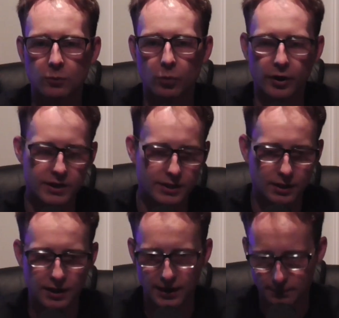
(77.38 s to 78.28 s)
where he
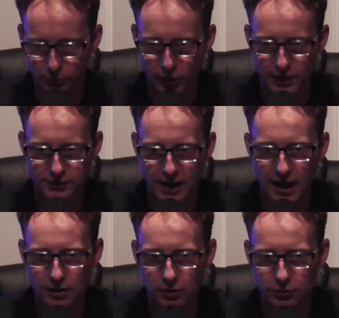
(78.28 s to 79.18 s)
can like break
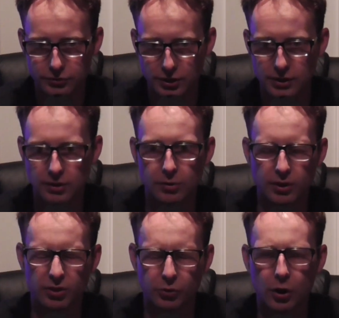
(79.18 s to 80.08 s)
tackles, you know,
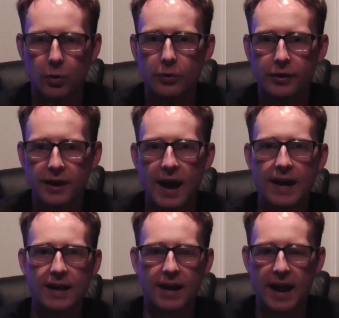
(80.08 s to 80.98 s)
can throw with a
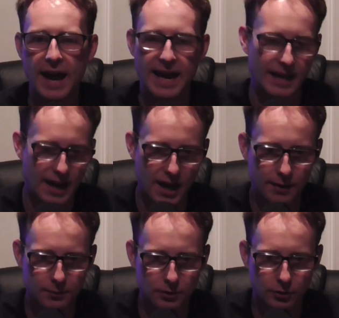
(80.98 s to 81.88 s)
guy kind of hanging on
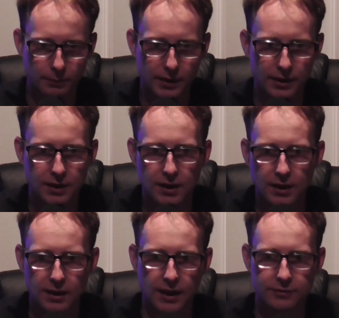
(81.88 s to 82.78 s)
him a little bit.
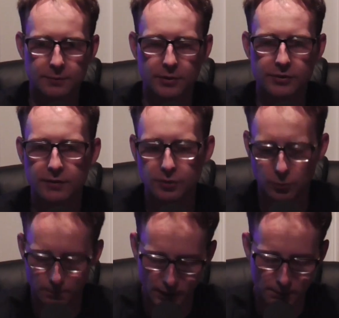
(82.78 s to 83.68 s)
Some of the stuff, you
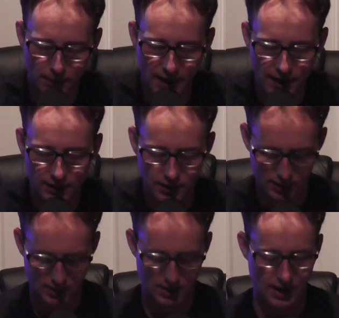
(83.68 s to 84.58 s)
know, Big Ben,
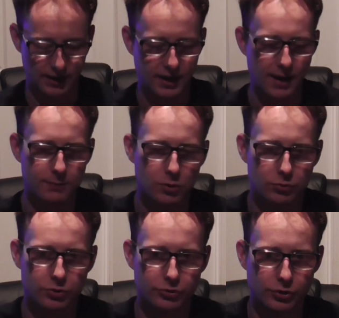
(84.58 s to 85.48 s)
Cam
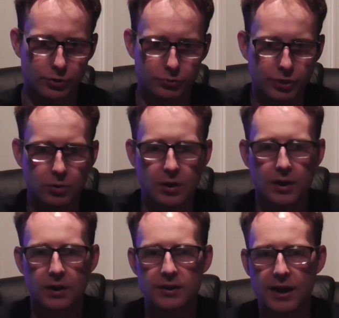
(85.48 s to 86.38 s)
Newton used to do. So,
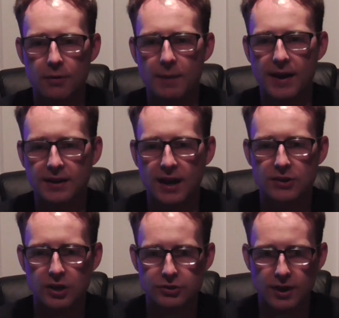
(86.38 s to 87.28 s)
yeah, I don't mind
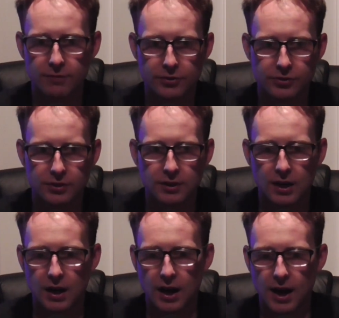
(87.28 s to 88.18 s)
KJ Jefferson.
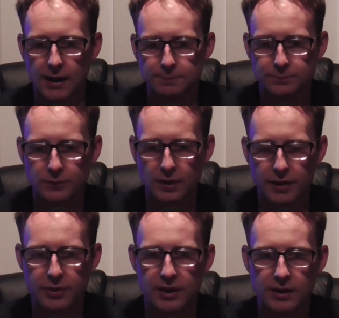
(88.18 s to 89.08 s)
I
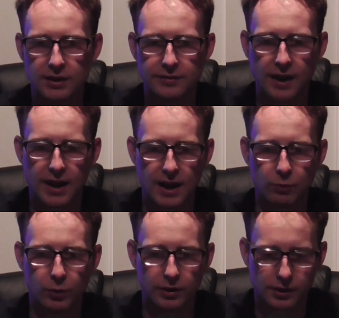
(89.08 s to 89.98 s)
think he's
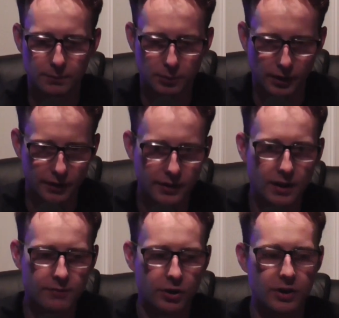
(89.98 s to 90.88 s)
a really good player. I
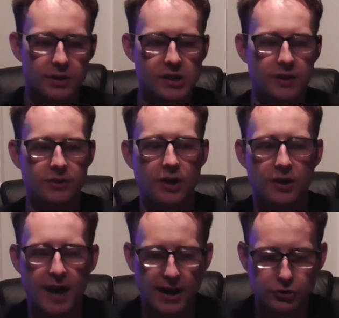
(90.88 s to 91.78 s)
think I have a good
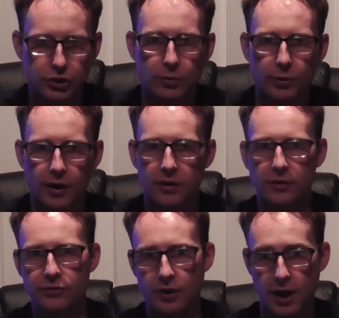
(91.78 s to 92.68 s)
year next year with
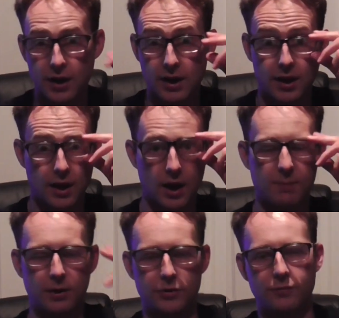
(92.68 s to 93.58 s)
Arkansas.
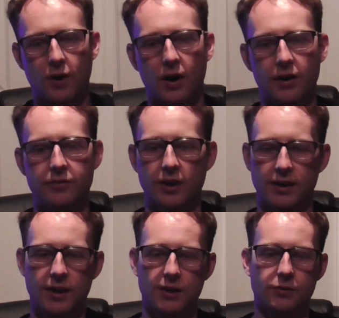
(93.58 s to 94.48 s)
But as far as
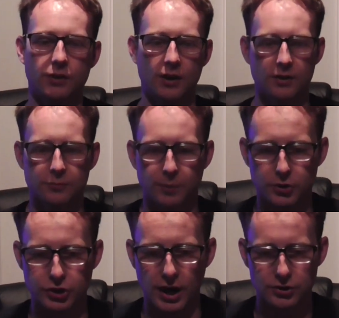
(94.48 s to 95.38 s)
like his
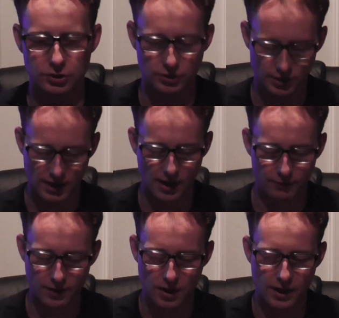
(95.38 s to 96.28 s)
projection to the
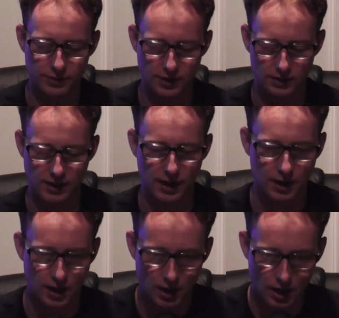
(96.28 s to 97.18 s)
NFL, I think that,